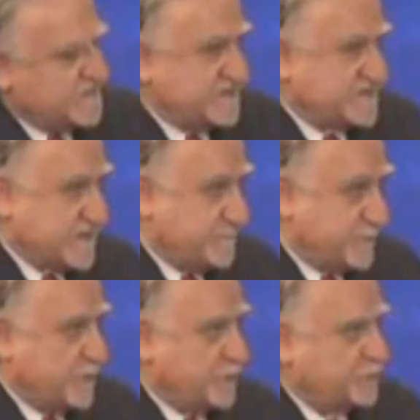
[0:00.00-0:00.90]
This
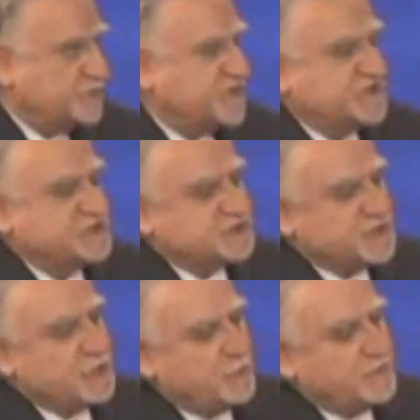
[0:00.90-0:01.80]
approach has
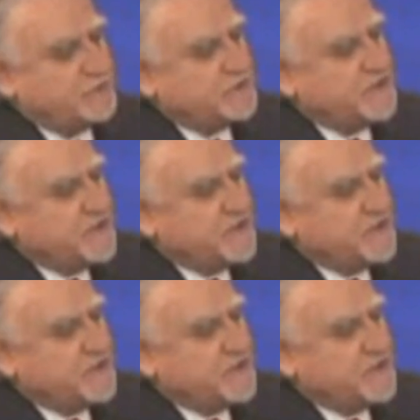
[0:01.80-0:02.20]
shown